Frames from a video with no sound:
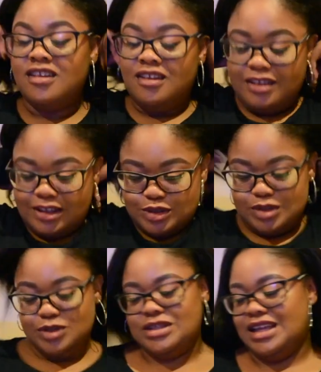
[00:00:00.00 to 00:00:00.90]
Okay, so
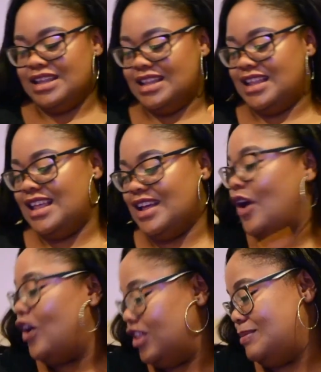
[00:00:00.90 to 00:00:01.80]
those are
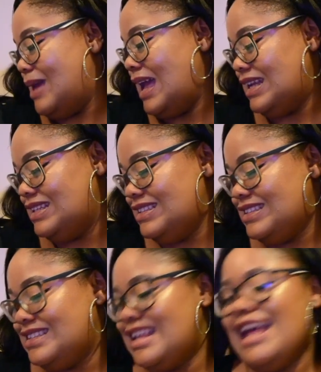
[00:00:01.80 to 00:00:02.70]
all the
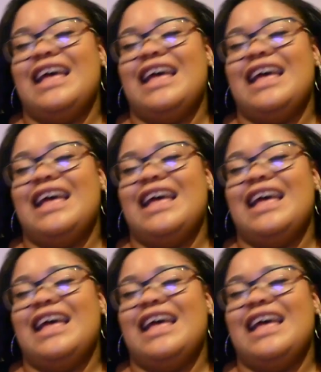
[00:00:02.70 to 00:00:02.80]
bags,